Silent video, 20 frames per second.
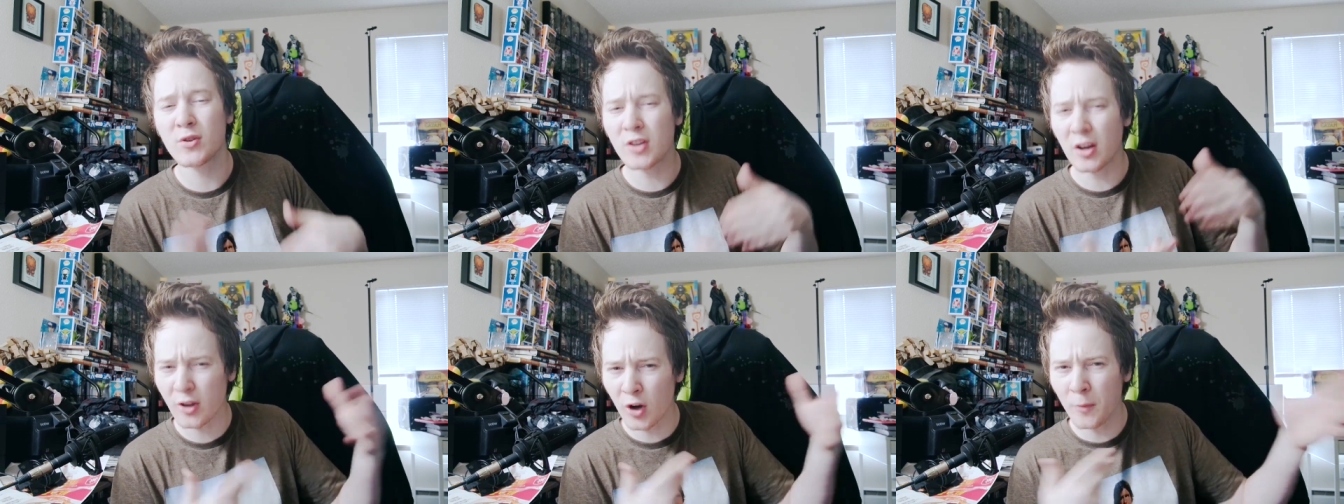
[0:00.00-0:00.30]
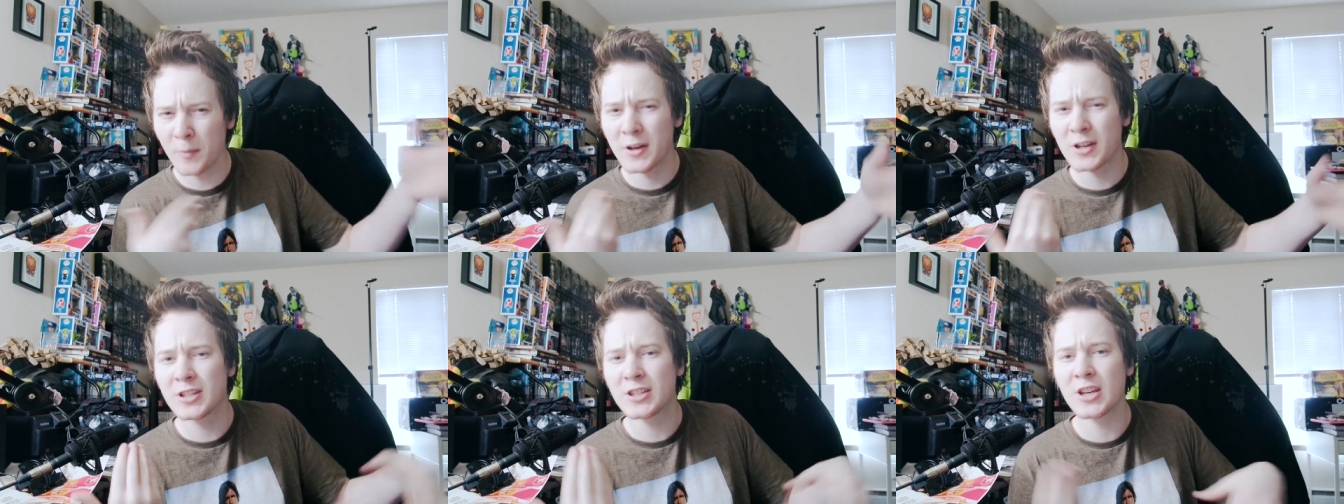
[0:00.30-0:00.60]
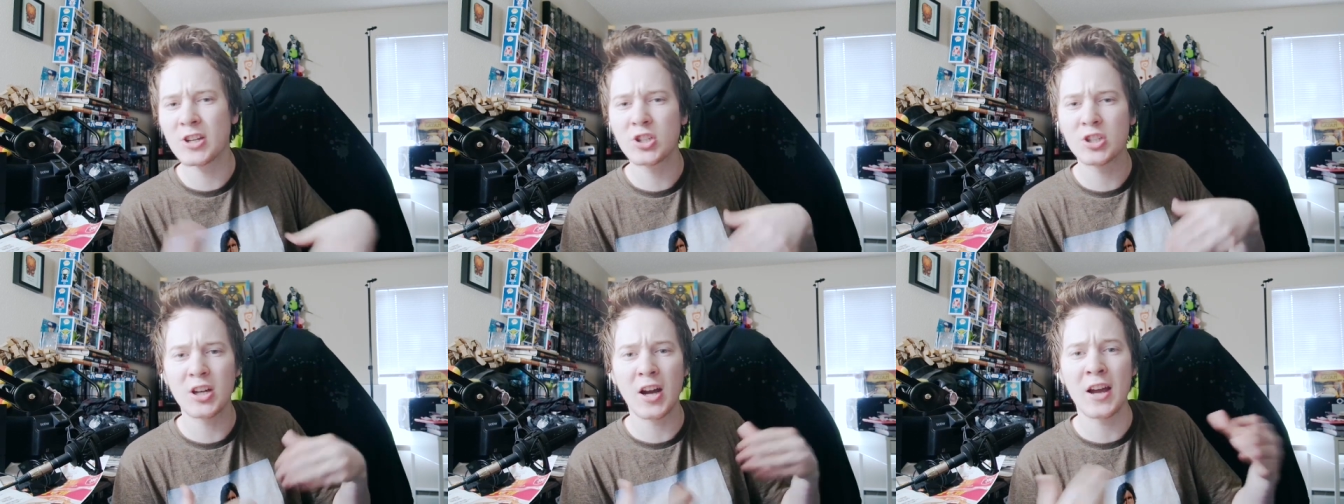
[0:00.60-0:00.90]
There's a little bit of
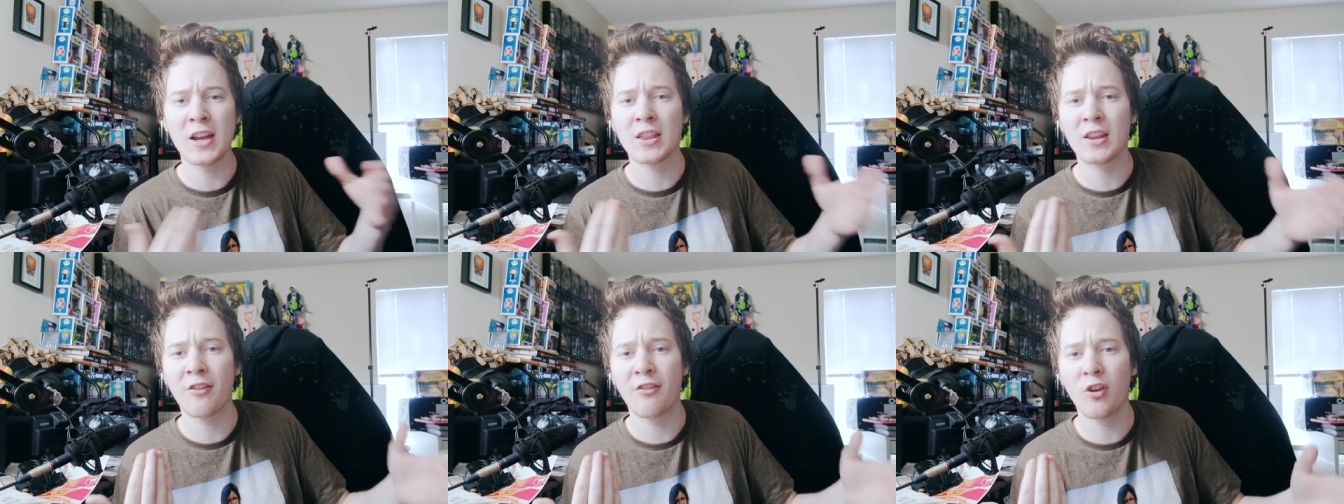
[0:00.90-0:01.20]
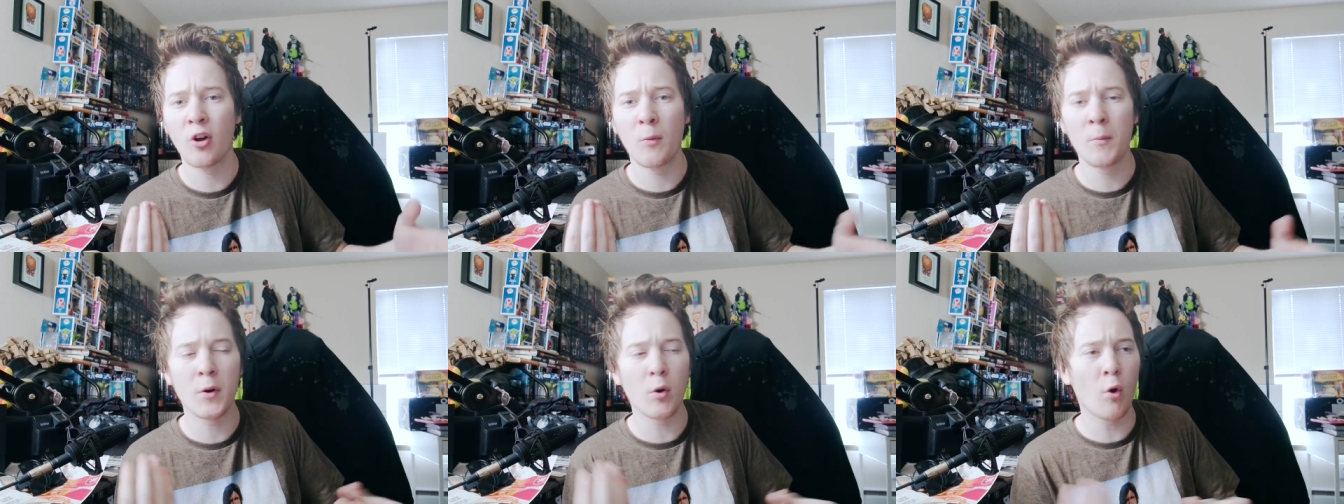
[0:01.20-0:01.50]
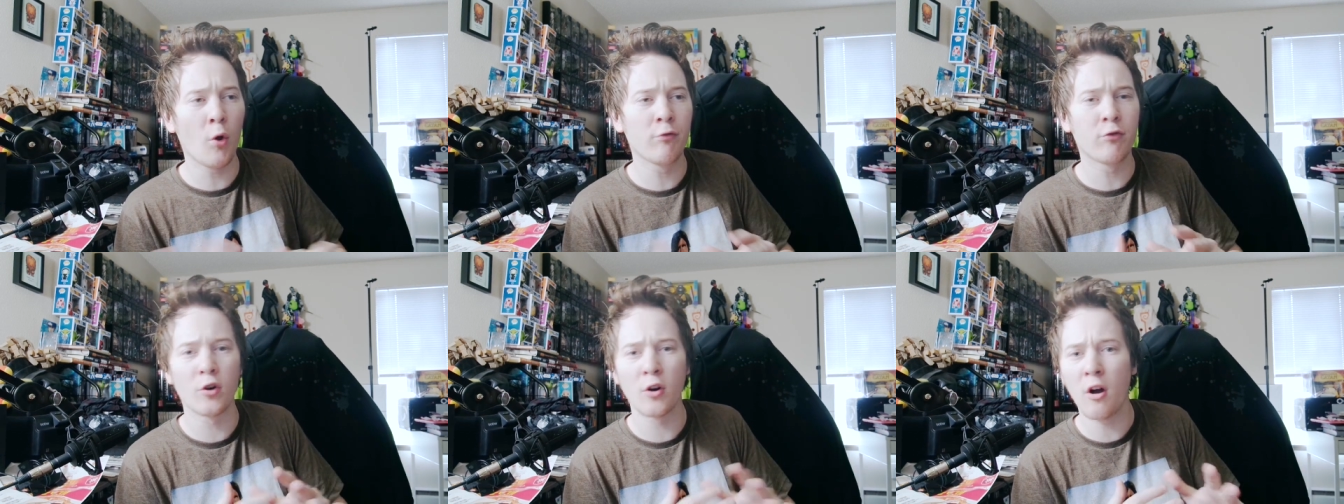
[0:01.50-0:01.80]
CGI in the film, but
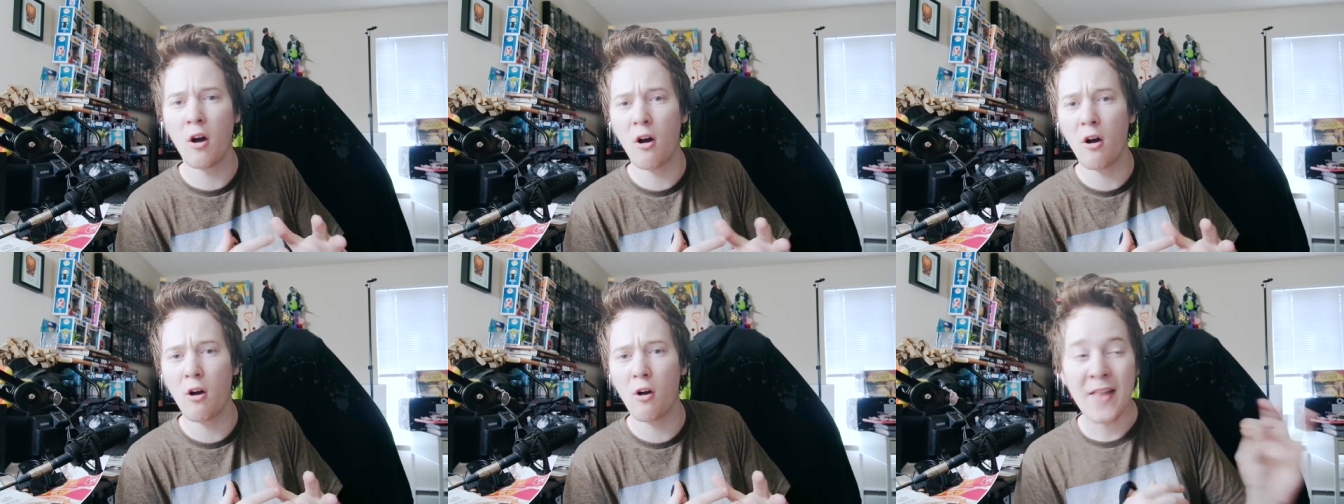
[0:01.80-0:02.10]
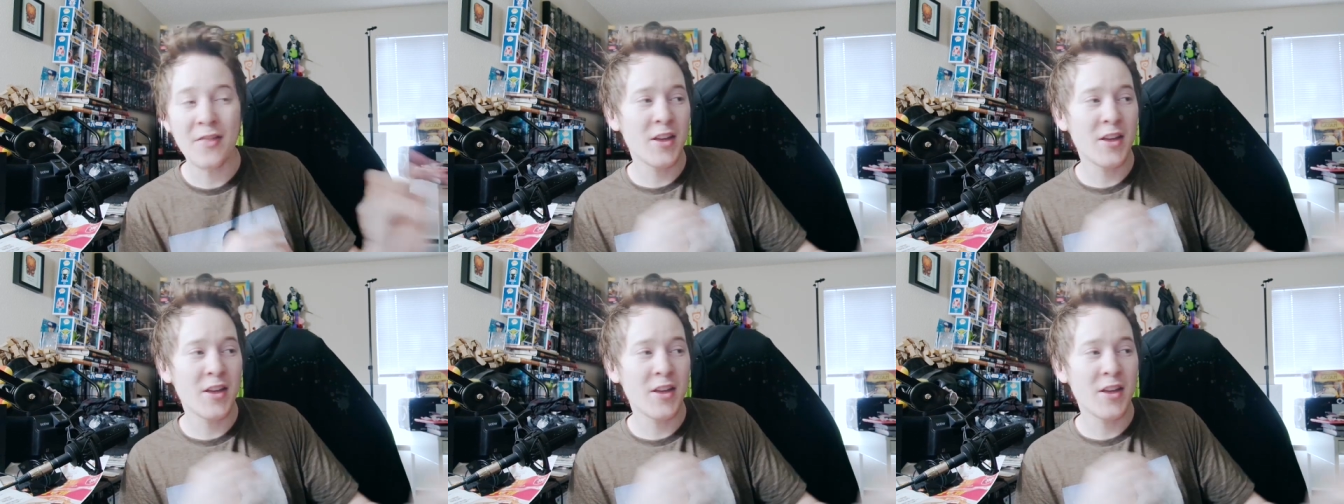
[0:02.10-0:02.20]
overall,